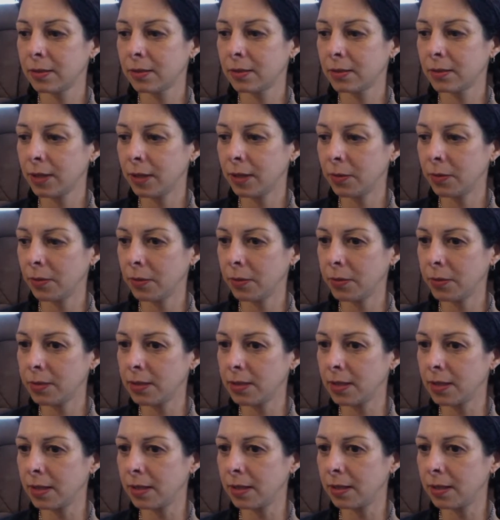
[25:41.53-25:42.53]
yeah, what
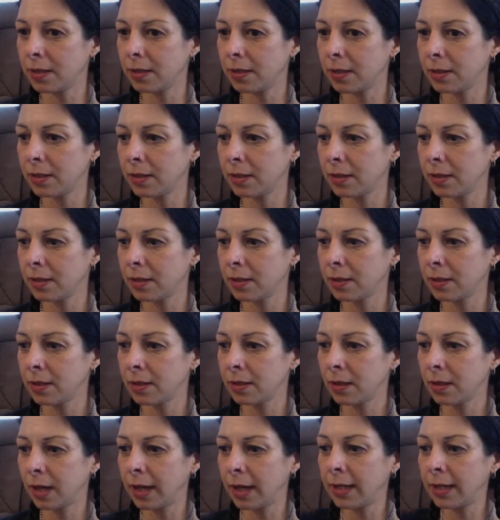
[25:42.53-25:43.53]
was it?
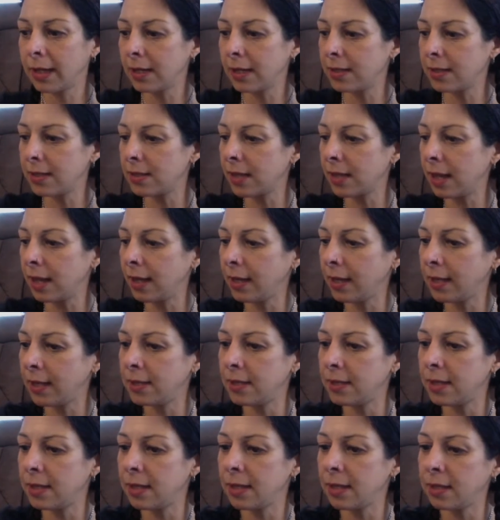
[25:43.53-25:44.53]
I guess
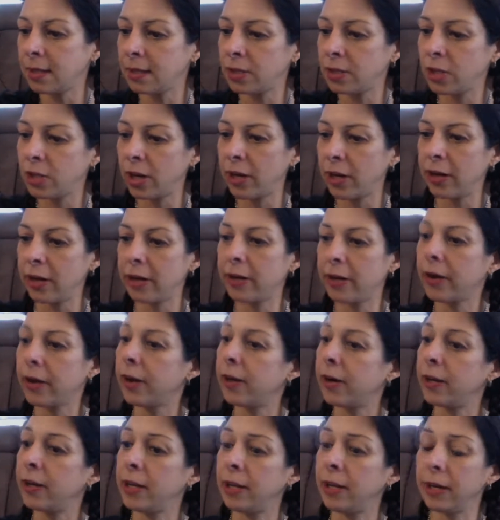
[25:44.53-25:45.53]
the chariot
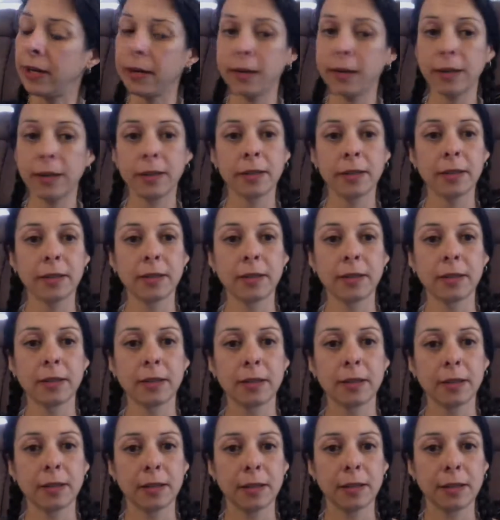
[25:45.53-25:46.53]
card here
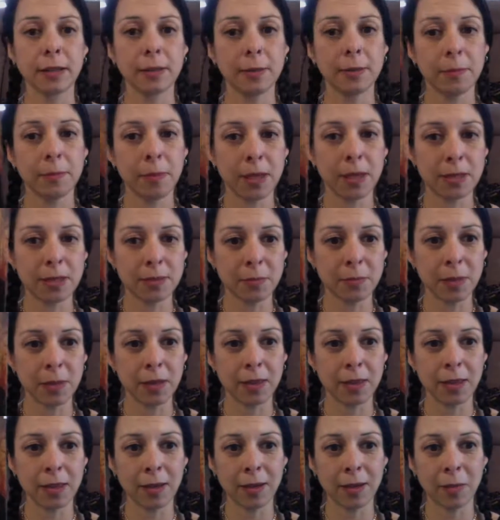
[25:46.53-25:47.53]
makes me
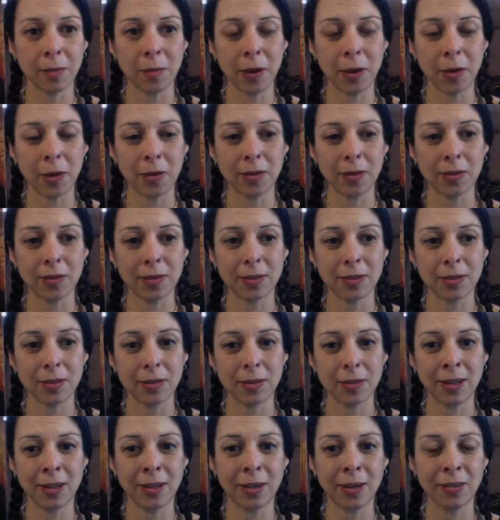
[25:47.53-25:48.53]
think about,
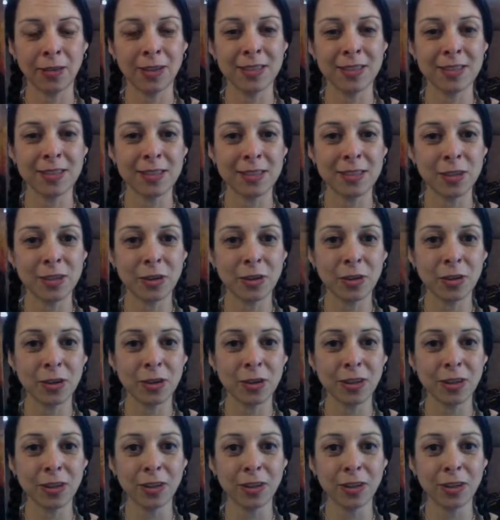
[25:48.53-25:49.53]
you know,
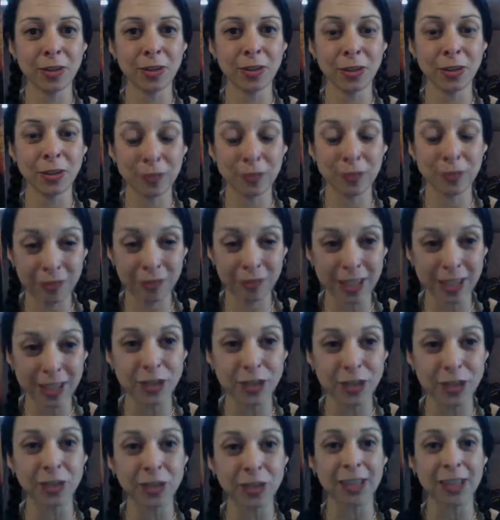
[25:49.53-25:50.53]
this is your